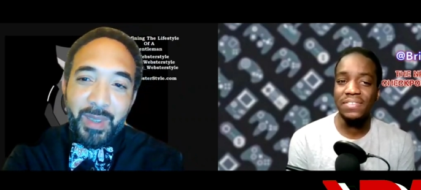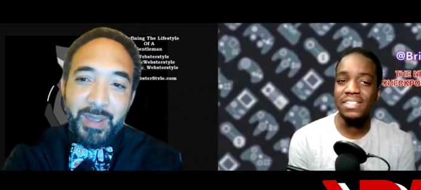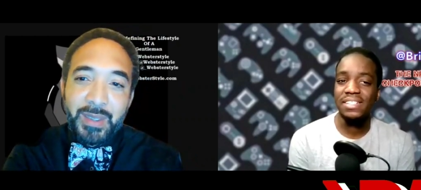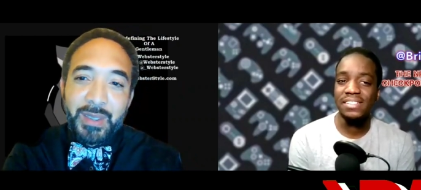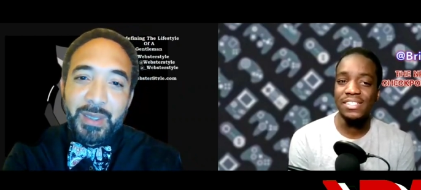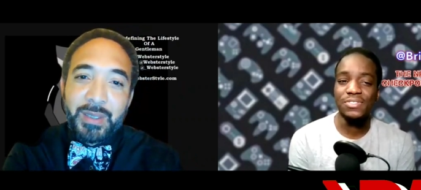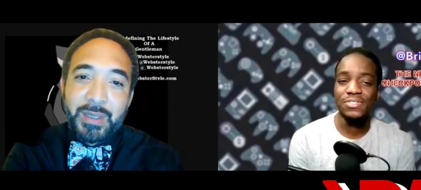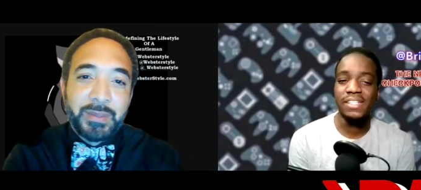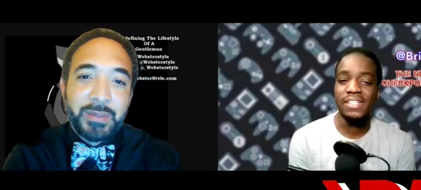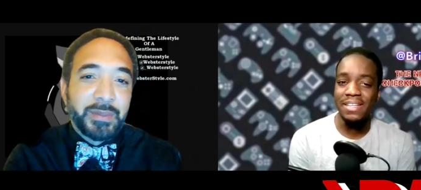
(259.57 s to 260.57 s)
Speaker 1: for the little
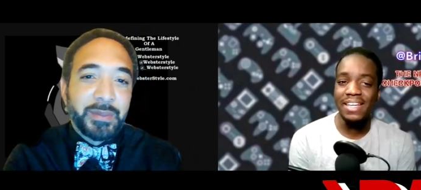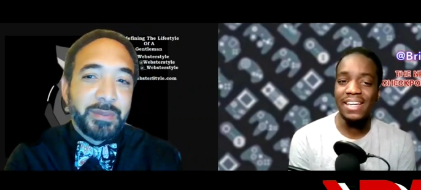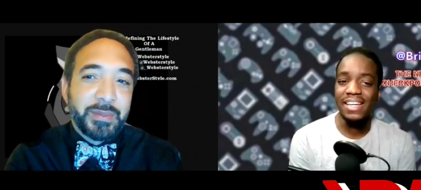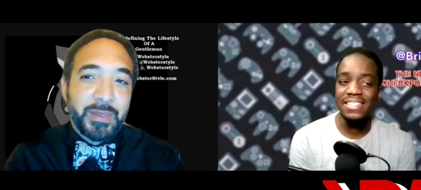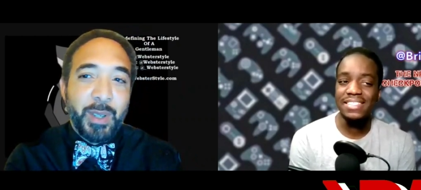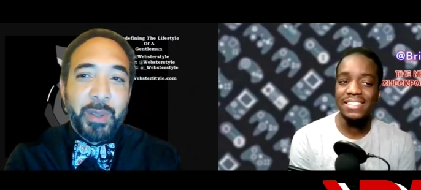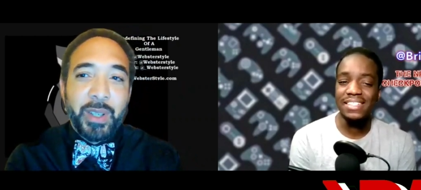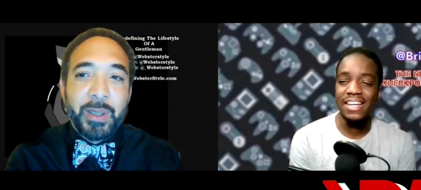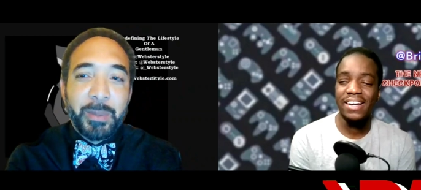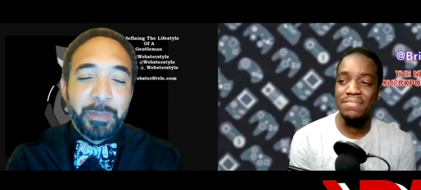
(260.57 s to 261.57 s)
Dreamcast. Oh,
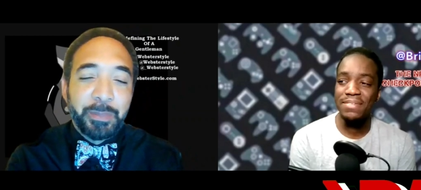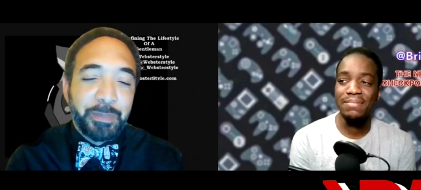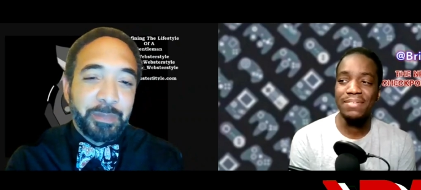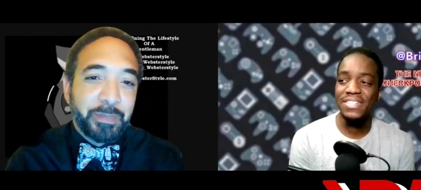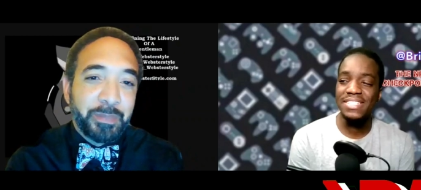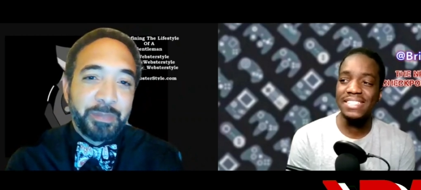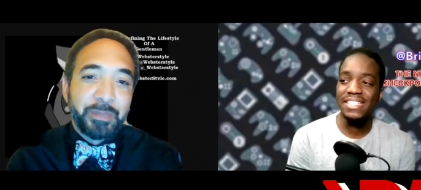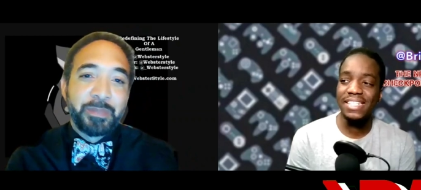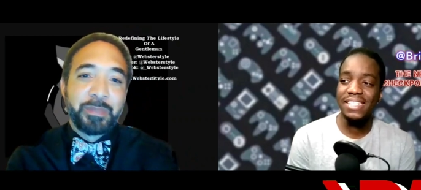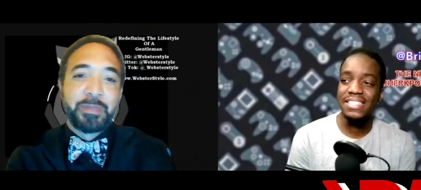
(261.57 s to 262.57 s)
yeah. I remember those
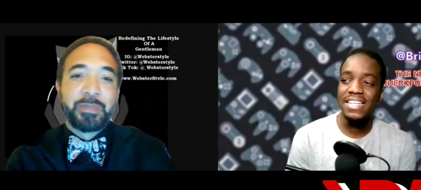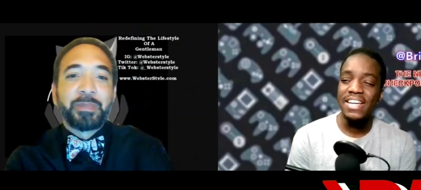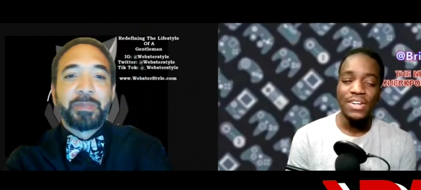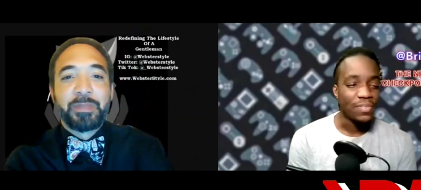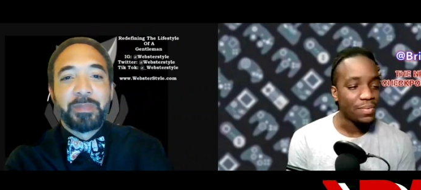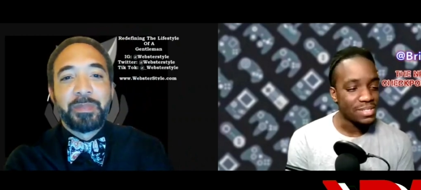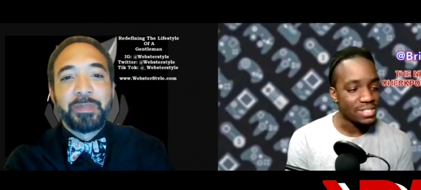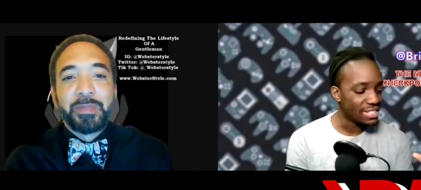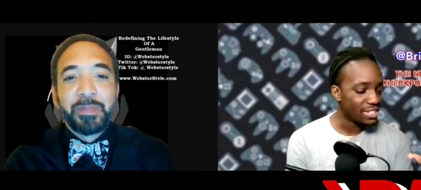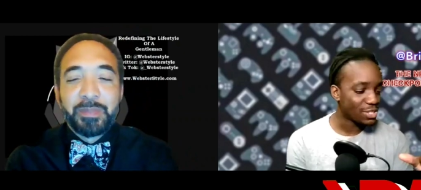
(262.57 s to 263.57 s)
things. What was
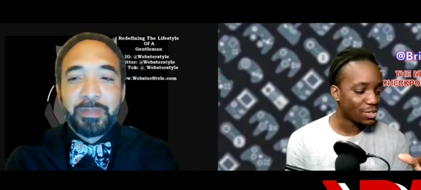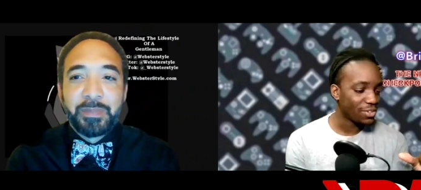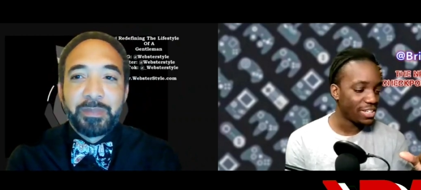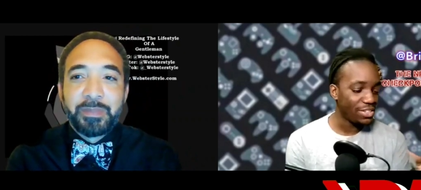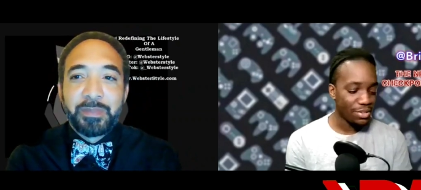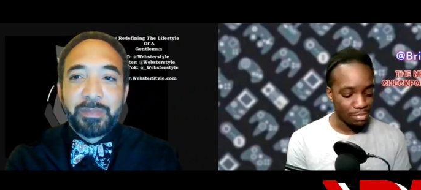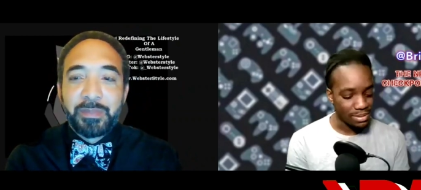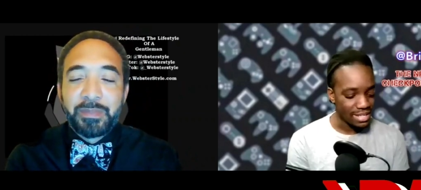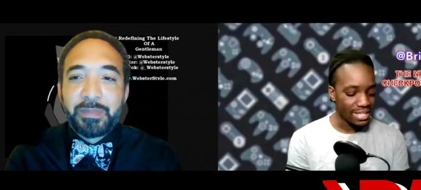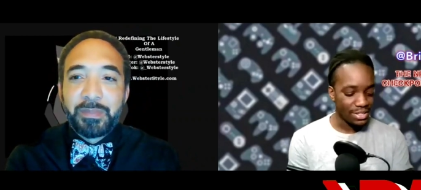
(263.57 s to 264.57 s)
the little screen you could
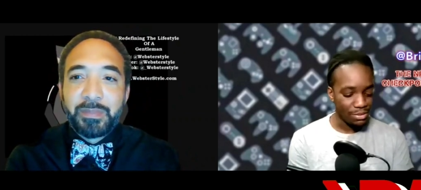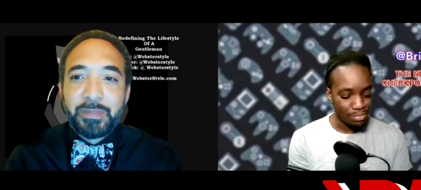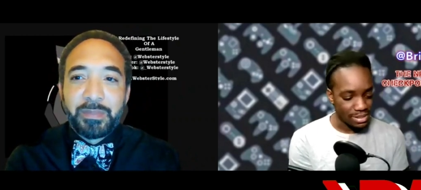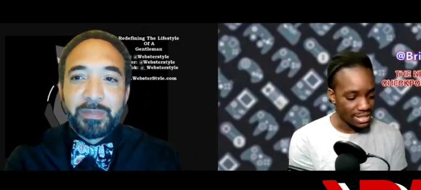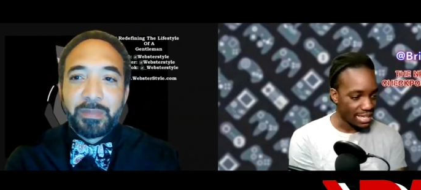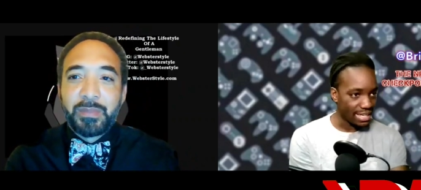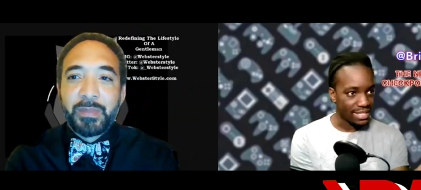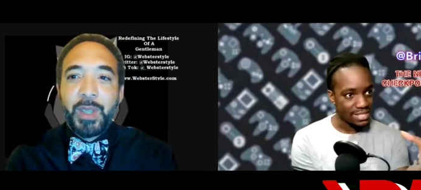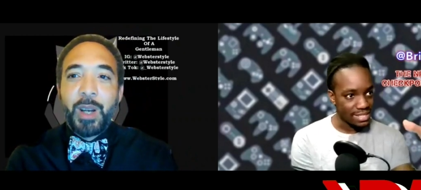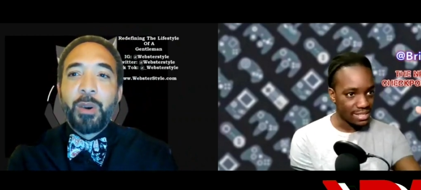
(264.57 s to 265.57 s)
plug in? You plug
Speaker 2: it
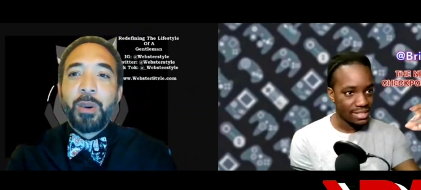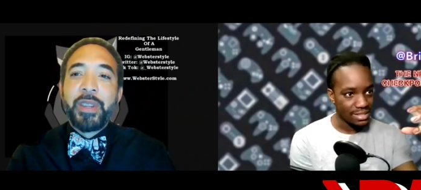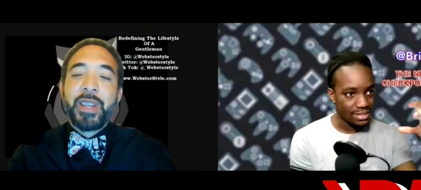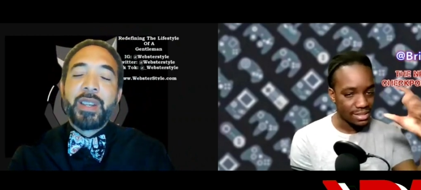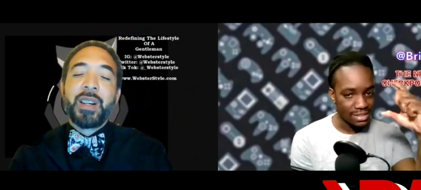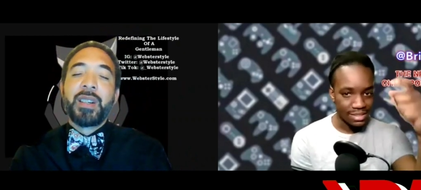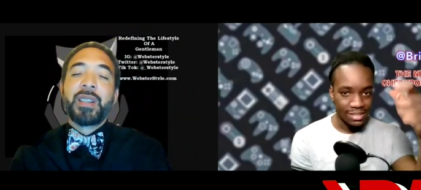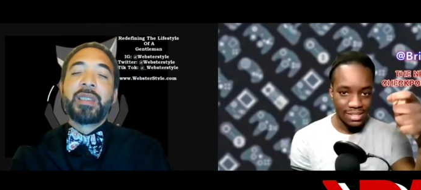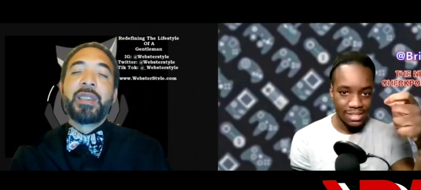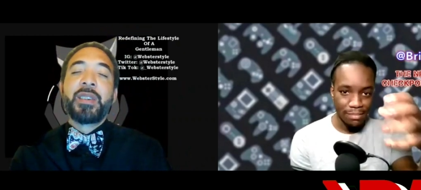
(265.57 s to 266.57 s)
into oh, the
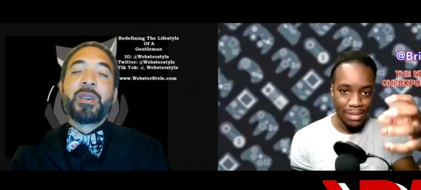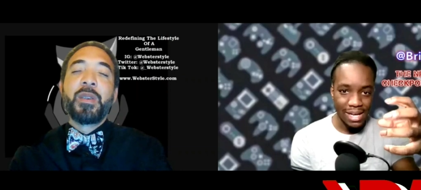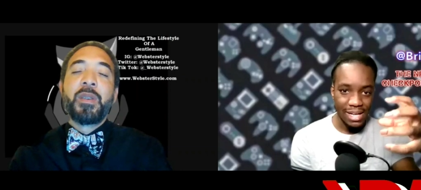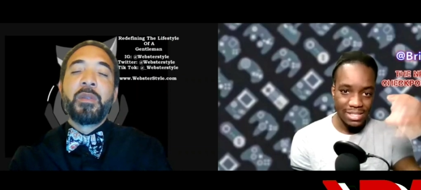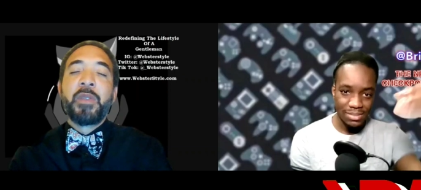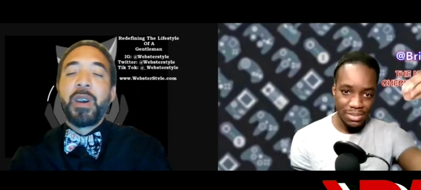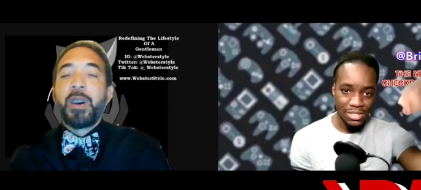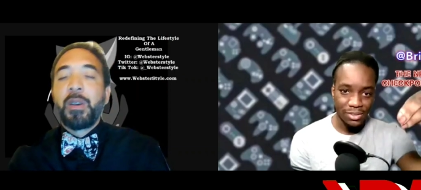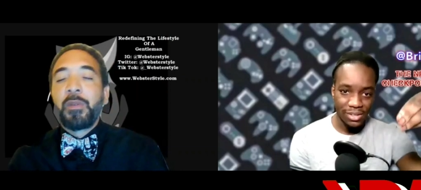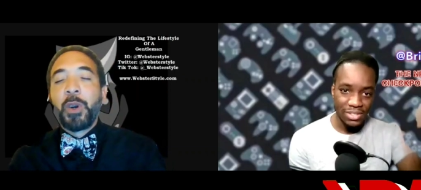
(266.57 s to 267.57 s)
uh the box with
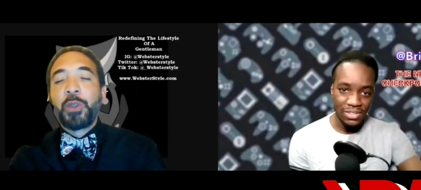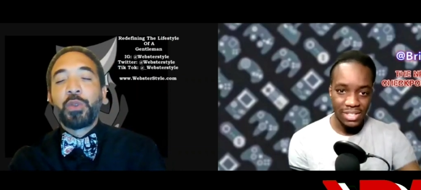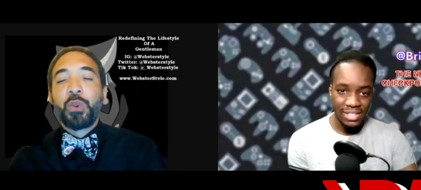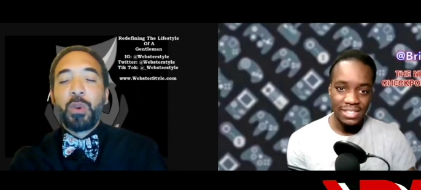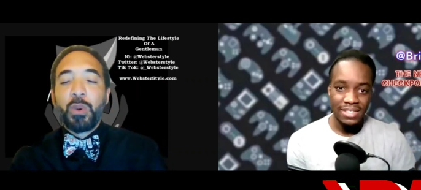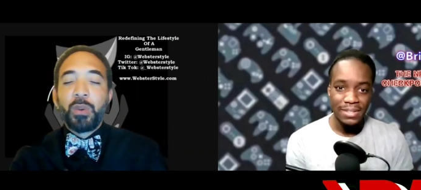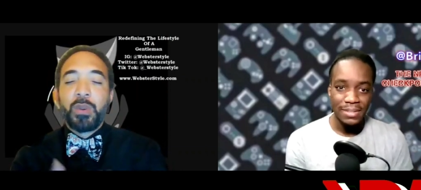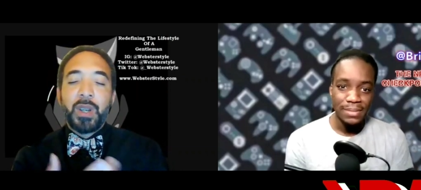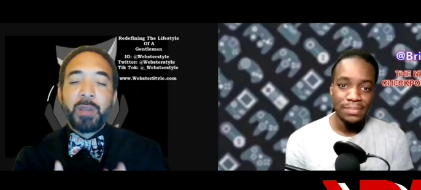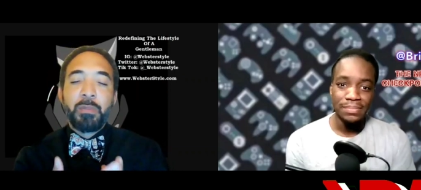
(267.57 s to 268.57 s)
uh, virtual
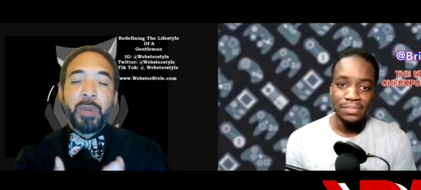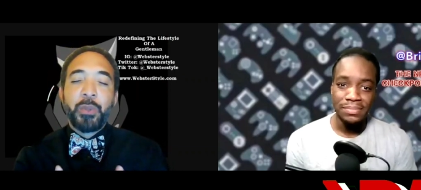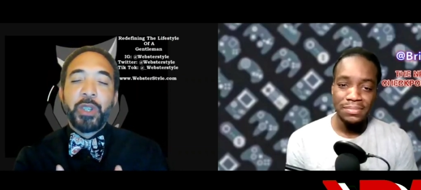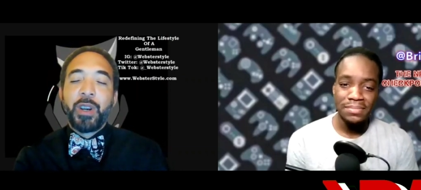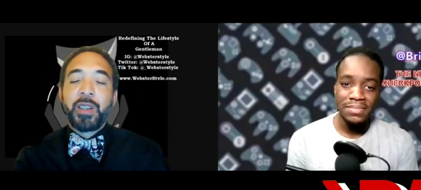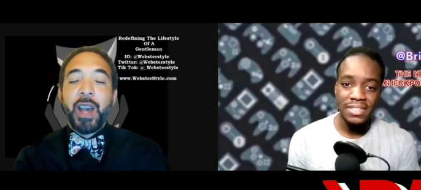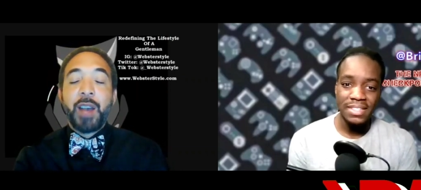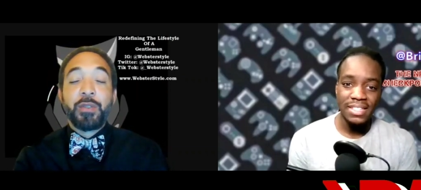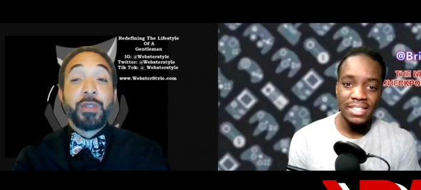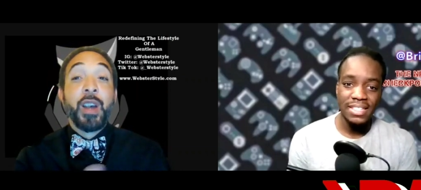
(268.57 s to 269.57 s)
uh, memory card. Yeah
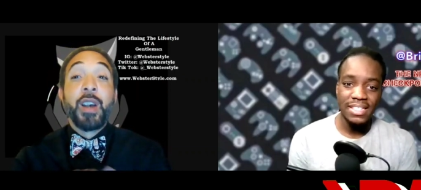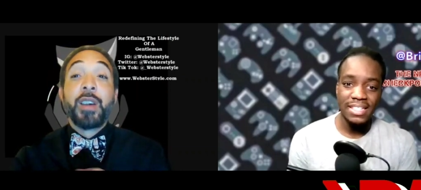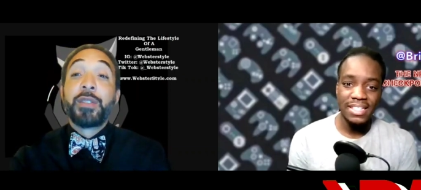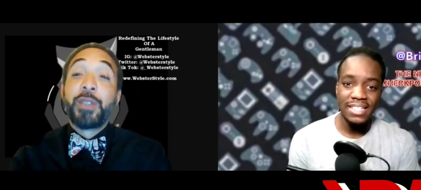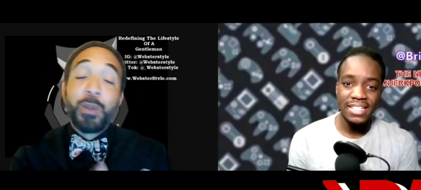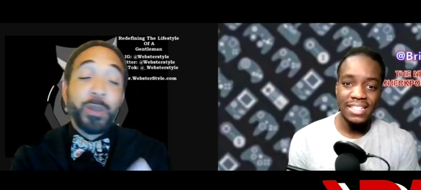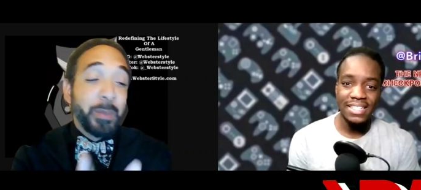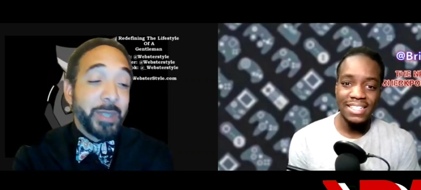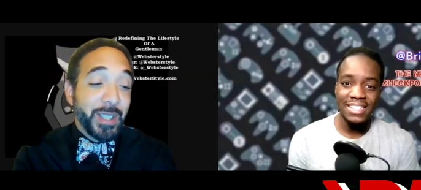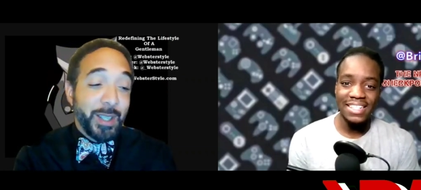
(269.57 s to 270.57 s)
dude, let
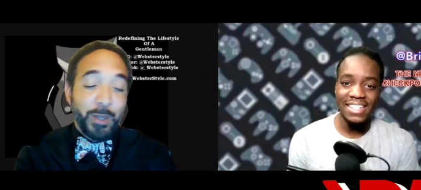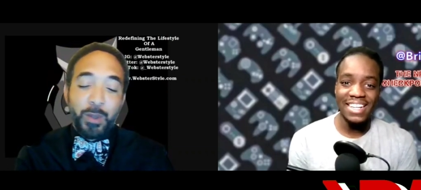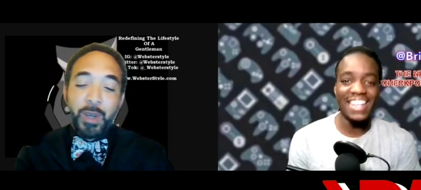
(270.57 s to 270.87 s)
me tell you,